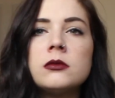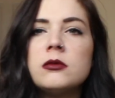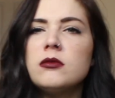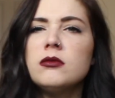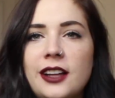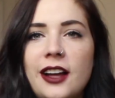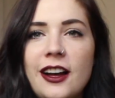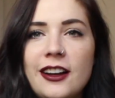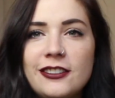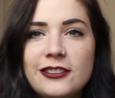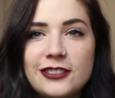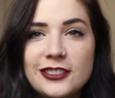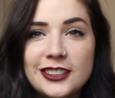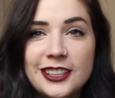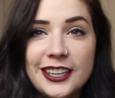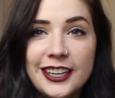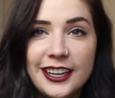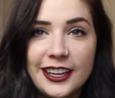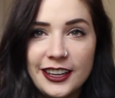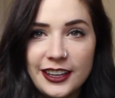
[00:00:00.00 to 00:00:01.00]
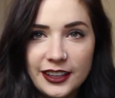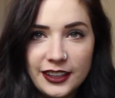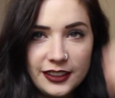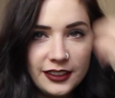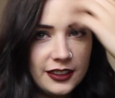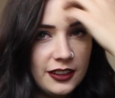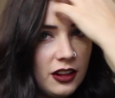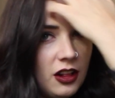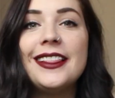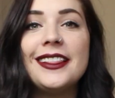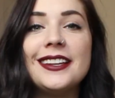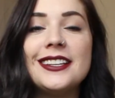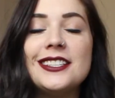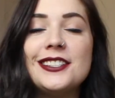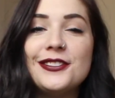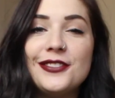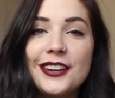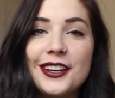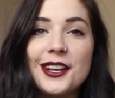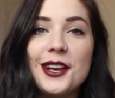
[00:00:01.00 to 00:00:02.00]
Lovely.
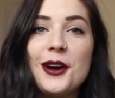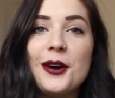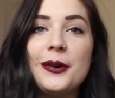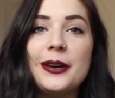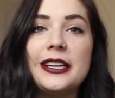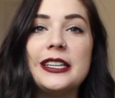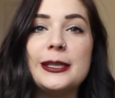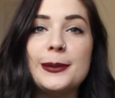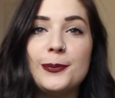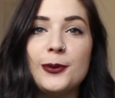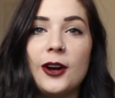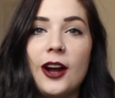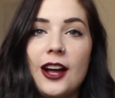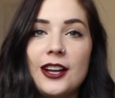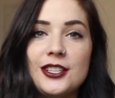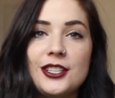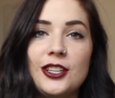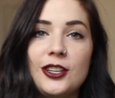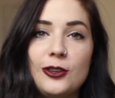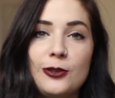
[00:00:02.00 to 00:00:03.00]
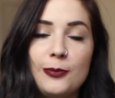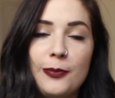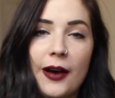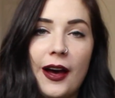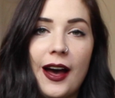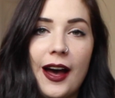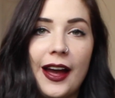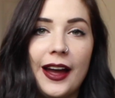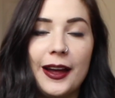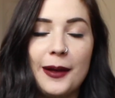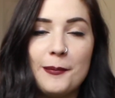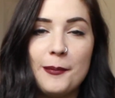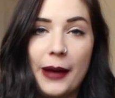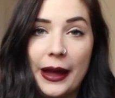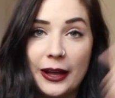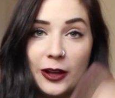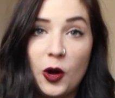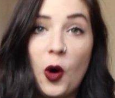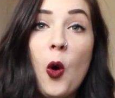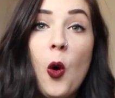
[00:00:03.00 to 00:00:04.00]
This video is brought to you by
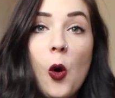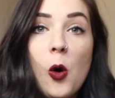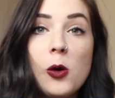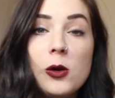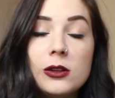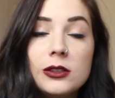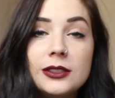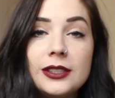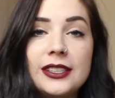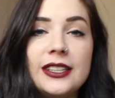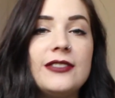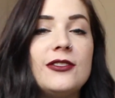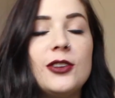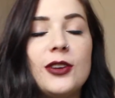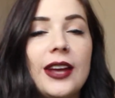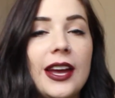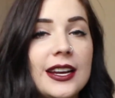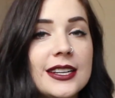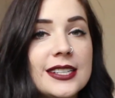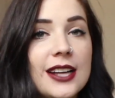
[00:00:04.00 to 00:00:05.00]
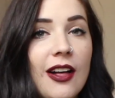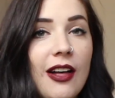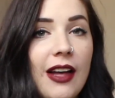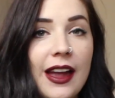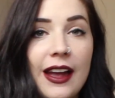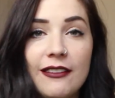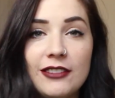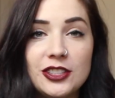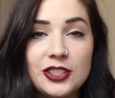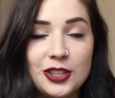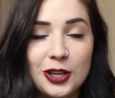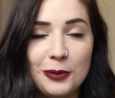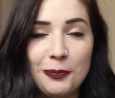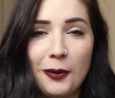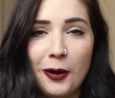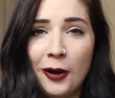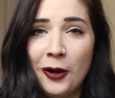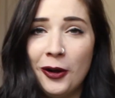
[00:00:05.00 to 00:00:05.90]
my cold. If you can't tell, I have a sick